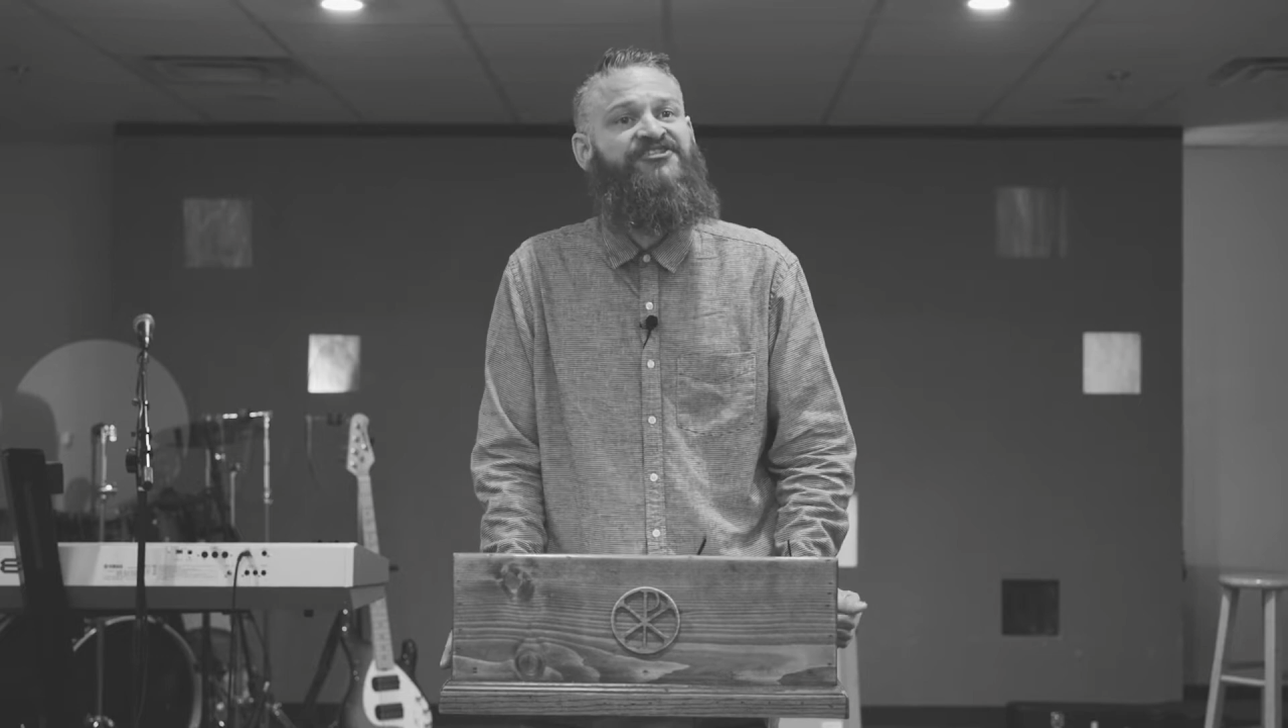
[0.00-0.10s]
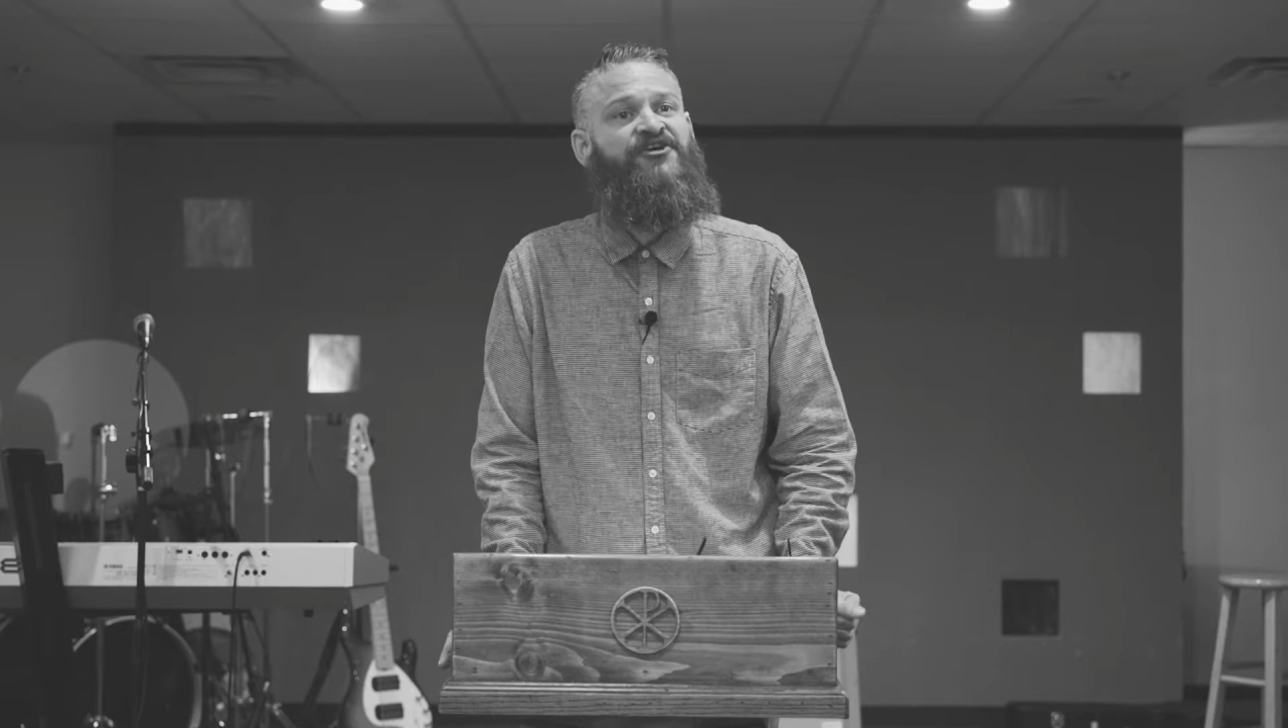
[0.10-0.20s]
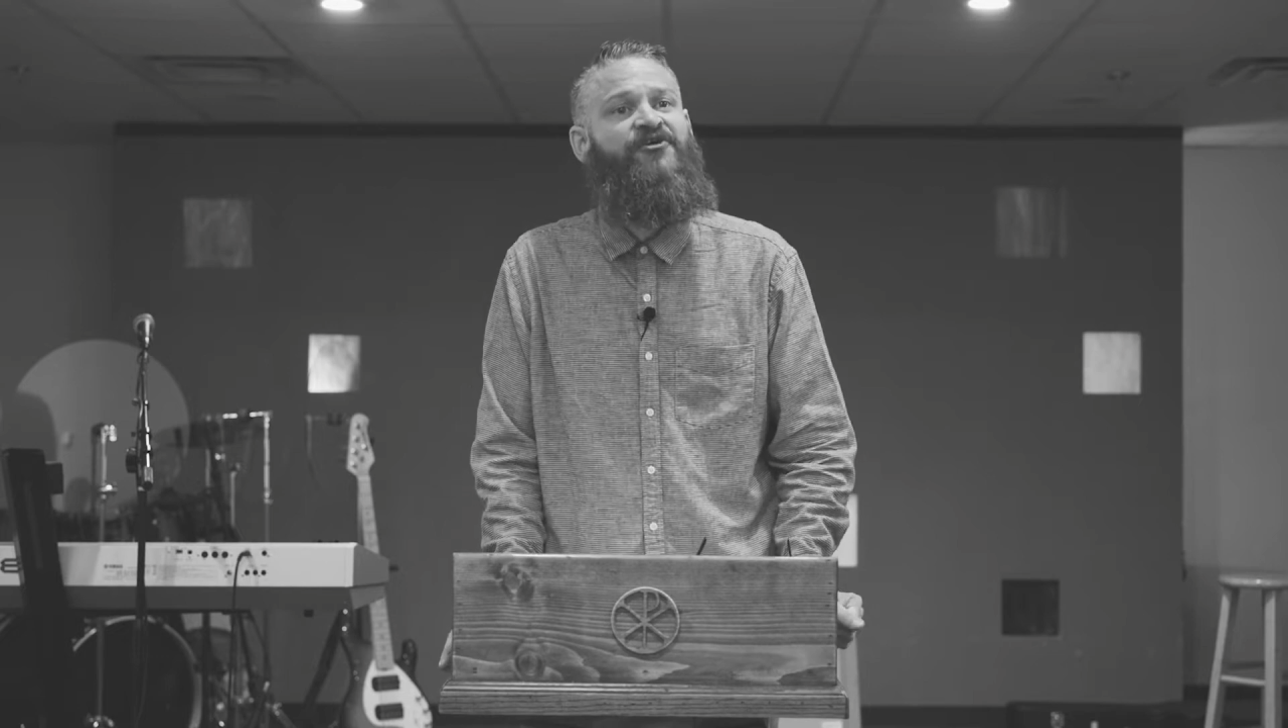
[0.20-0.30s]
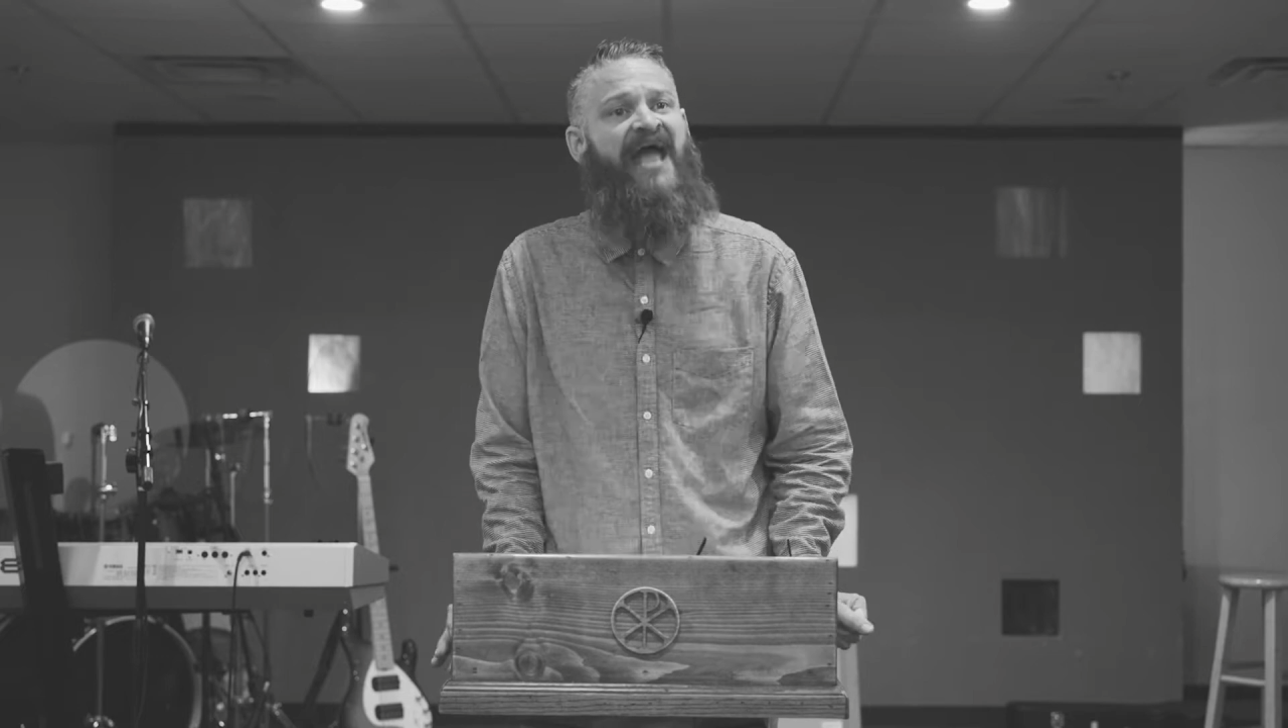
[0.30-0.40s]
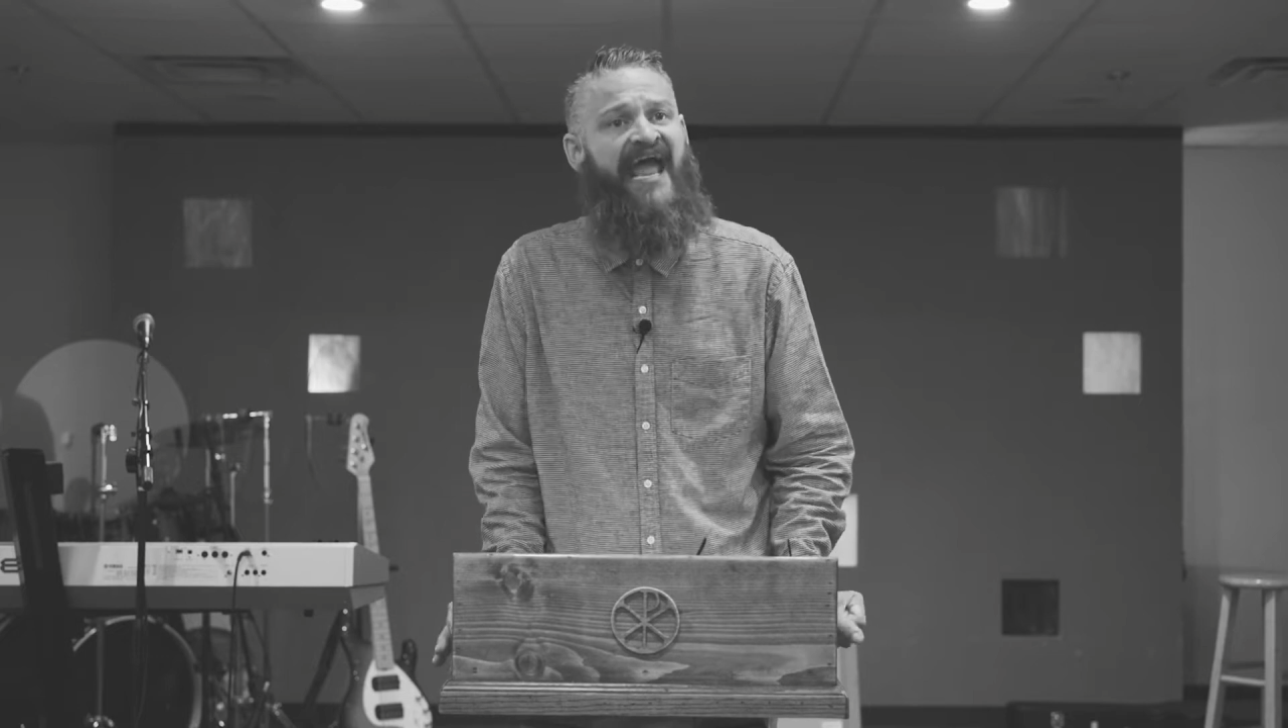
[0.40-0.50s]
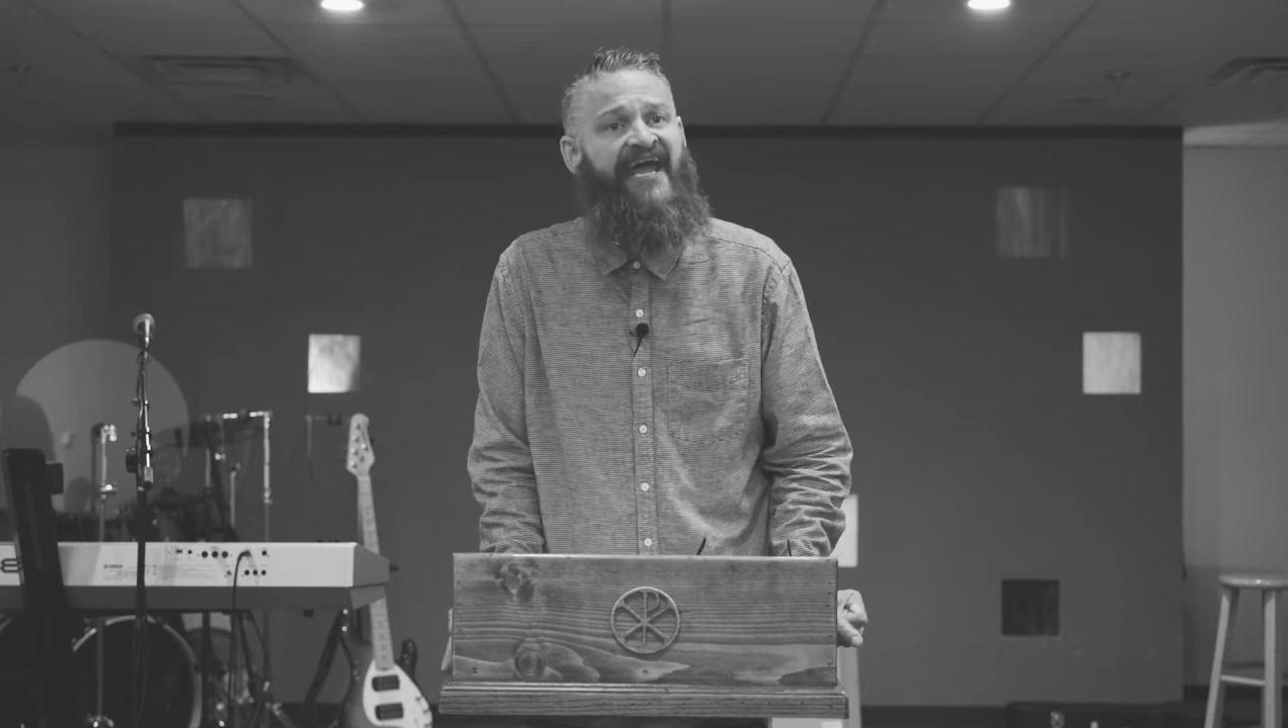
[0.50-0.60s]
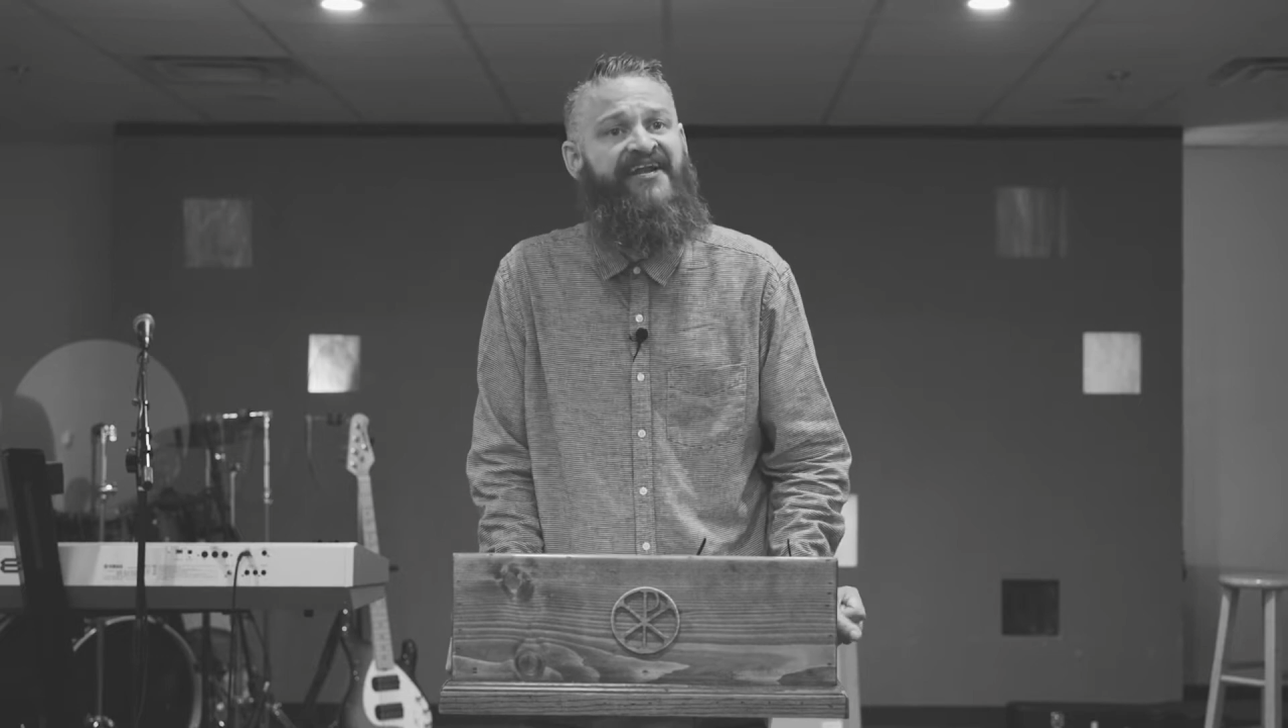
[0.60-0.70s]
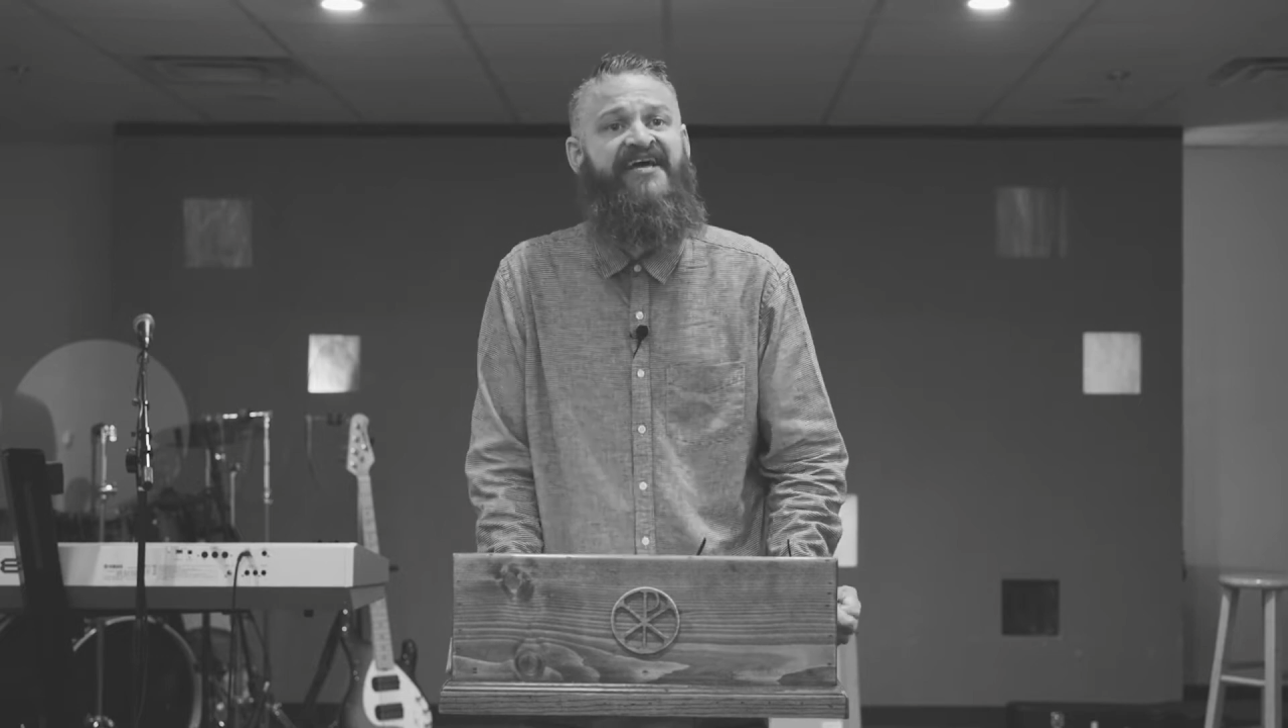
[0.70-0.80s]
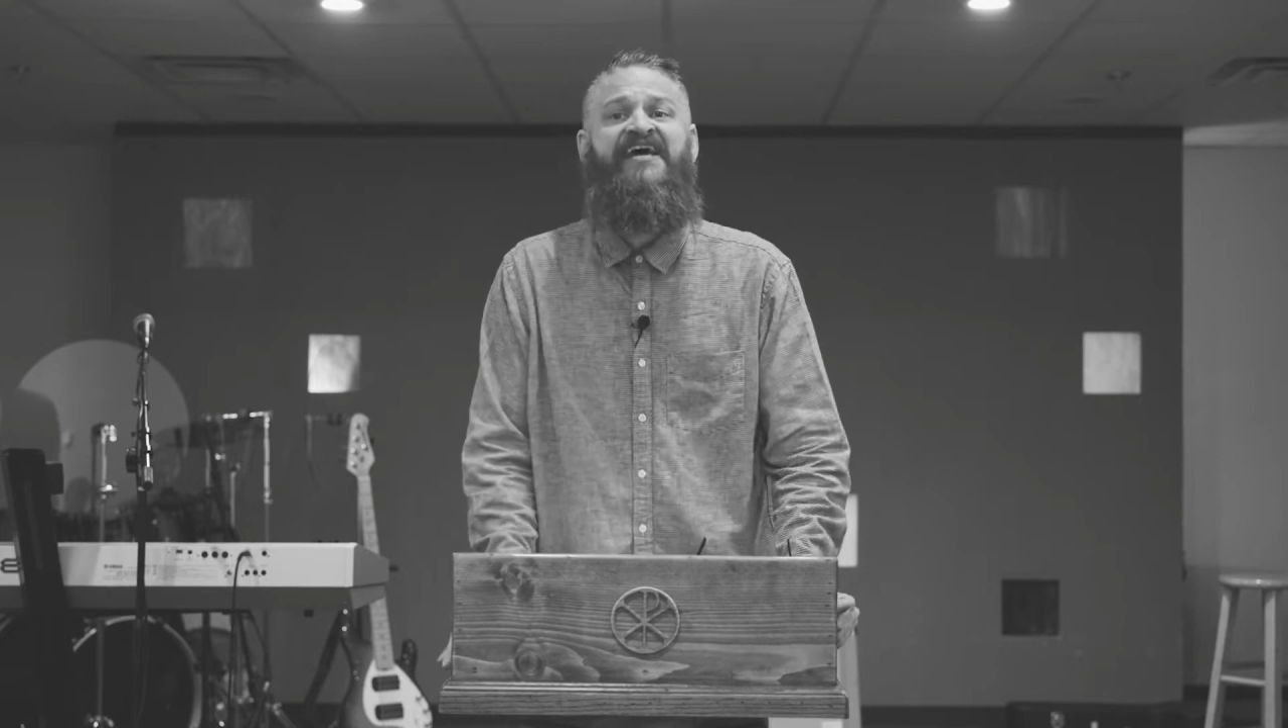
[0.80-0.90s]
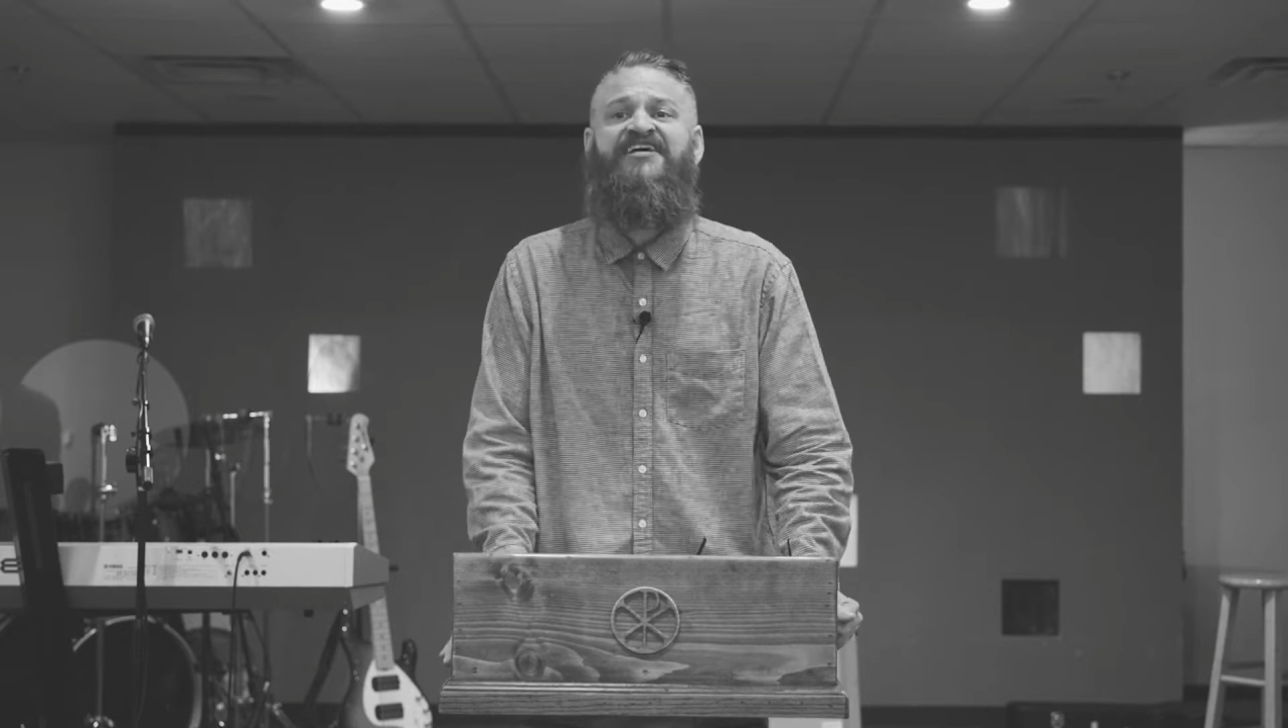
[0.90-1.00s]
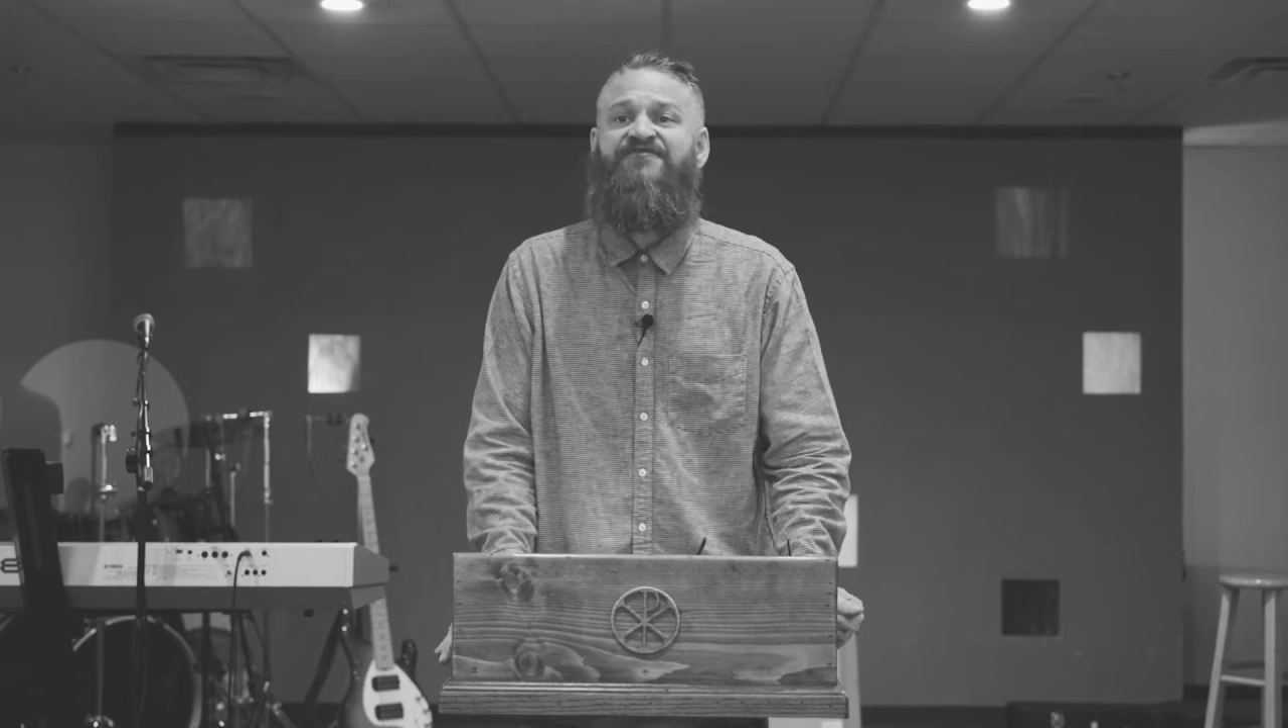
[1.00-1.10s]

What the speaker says: to your hand